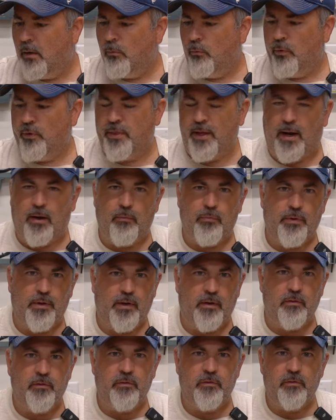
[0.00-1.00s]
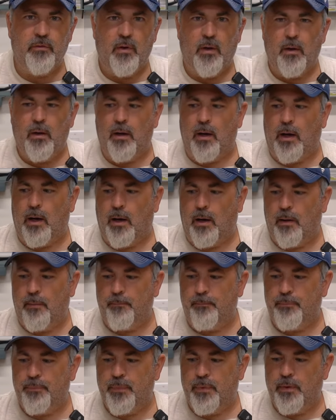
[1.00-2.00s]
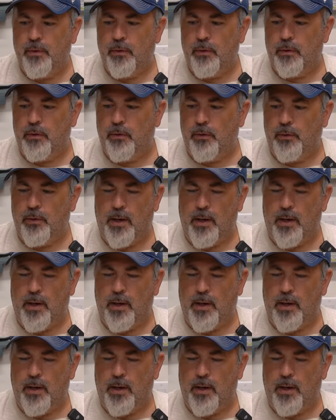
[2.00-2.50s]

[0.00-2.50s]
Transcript: Without this, you're